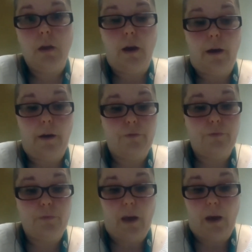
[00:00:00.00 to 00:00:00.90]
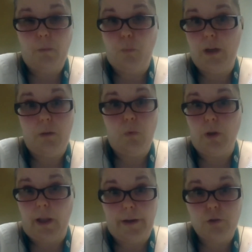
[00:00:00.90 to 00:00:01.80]
that we
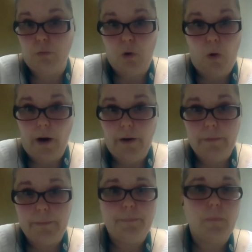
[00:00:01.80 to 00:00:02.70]
would like to acquire,